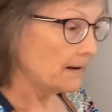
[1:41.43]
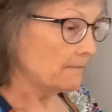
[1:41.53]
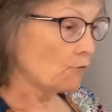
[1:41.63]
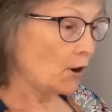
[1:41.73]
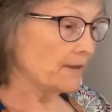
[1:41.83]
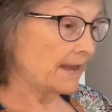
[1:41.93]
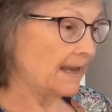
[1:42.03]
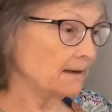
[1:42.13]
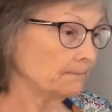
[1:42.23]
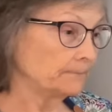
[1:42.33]
right
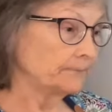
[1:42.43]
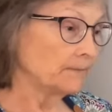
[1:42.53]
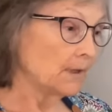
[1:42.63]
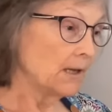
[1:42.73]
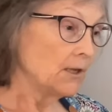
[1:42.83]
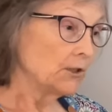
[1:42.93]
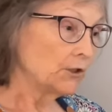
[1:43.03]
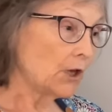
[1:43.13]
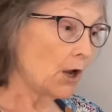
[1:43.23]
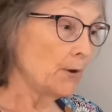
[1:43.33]
there.
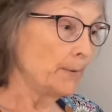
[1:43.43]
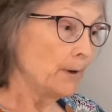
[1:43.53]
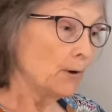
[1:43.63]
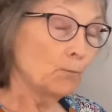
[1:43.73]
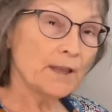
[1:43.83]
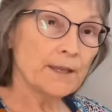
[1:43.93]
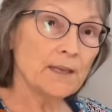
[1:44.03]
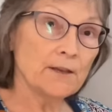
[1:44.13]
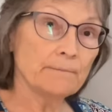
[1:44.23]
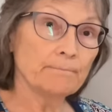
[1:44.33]
So with
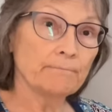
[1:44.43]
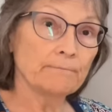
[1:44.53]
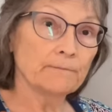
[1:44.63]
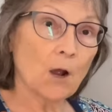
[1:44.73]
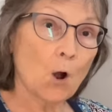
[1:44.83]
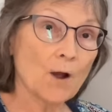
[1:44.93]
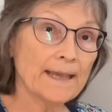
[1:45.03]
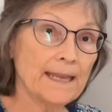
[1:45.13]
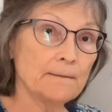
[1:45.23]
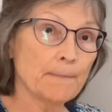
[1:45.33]
your high
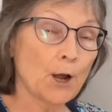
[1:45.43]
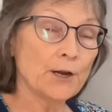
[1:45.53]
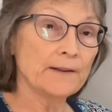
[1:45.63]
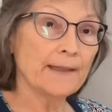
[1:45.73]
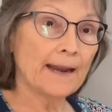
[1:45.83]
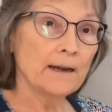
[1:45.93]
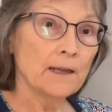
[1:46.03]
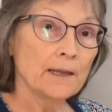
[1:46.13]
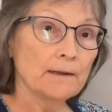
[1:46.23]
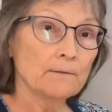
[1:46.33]
heat mode and that,
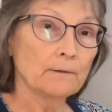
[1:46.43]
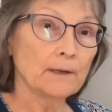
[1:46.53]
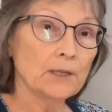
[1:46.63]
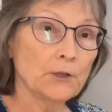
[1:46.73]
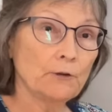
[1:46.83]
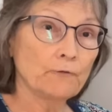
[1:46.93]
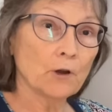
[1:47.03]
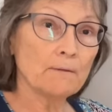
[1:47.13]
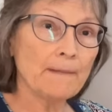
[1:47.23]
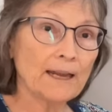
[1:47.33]
you've
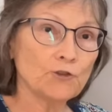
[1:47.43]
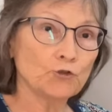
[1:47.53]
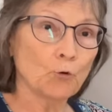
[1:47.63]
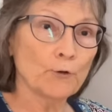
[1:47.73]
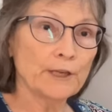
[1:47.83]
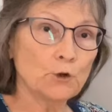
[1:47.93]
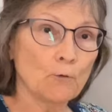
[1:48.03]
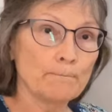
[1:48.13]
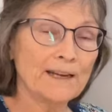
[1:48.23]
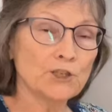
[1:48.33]
got to make sure that your
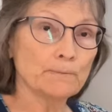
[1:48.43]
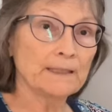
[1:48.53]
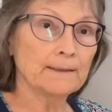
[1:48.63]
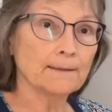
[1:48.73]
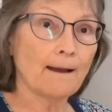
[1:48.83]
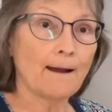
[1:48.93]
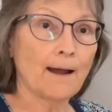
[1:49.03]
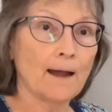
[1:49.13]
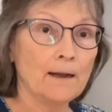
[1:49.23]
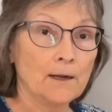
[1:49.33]
measurements
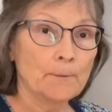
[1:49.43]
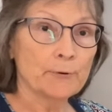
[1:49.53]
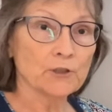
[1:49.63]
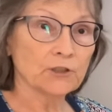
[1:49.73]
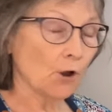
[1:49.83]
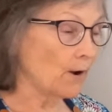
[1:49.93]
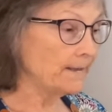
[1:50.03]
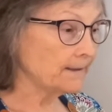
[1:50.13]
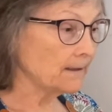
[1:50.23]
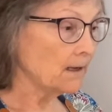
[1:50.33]
are
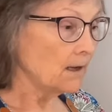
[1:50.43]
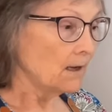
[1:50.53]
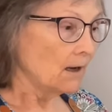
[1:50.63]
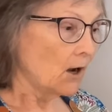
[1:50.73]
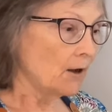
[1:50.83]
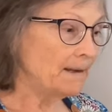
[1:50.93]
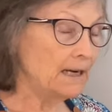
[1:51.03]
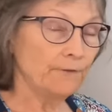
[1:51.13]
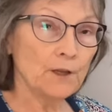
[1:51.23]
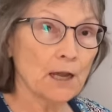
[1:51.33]
precise. I mean,
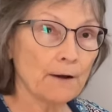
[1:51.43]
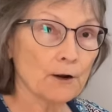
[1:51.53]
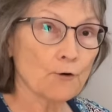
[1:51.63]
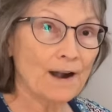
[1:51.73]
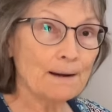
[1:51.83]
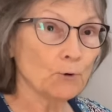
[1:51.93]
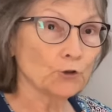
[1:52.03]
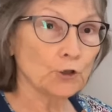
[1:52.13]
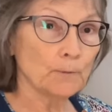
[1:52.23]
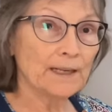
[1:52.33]
if you go a gram or
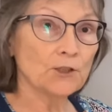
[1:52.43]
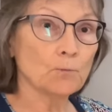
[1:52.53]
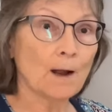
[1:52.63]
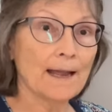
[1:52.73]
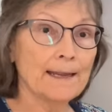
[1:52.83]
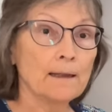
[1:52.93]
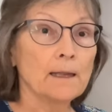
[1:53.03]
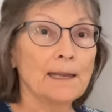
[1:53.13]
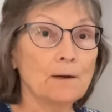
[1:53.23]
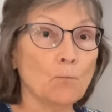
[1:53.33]
two each way,
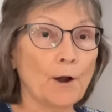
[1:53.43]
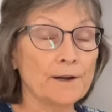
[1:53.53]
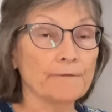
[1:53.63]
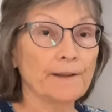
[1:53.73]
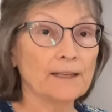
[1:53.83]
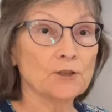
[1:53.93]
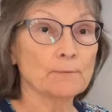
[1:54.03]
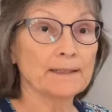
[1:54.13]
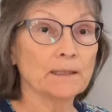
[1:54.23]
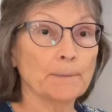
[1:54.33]
it won't affect your
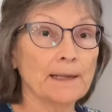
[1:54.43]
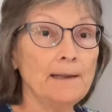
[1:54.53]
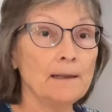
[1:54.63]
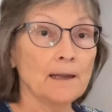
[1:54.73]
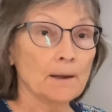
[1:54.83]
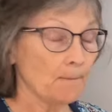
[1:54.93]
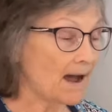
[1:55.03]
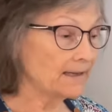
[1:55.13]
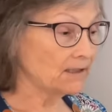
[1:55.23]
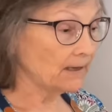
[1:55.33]
recipe.
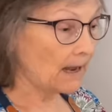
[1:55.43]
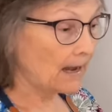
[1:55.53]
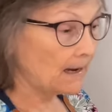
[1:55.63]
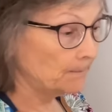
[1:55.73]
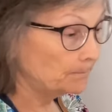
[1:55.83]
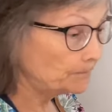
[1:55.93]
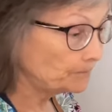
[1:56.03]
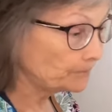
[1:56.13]
But, and